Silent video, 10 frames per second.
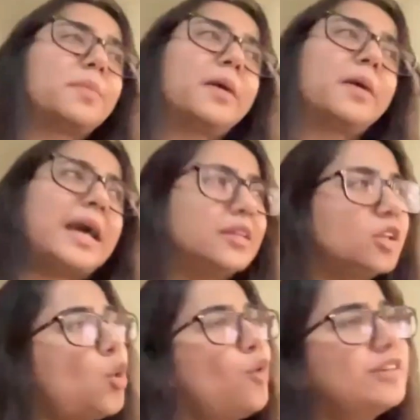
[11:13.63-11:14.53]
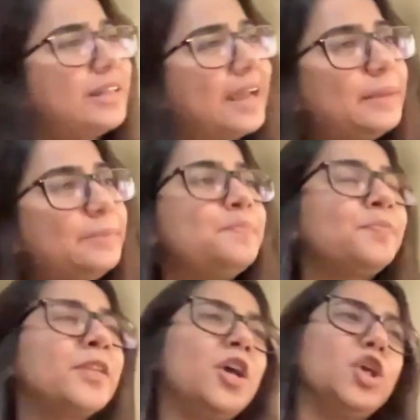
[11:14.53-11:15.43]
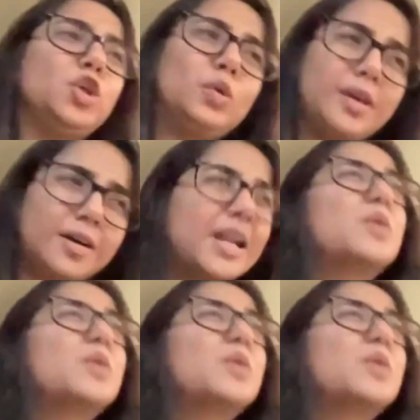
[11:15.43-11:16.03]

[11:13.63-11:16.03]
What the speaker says: But I think over time you learn.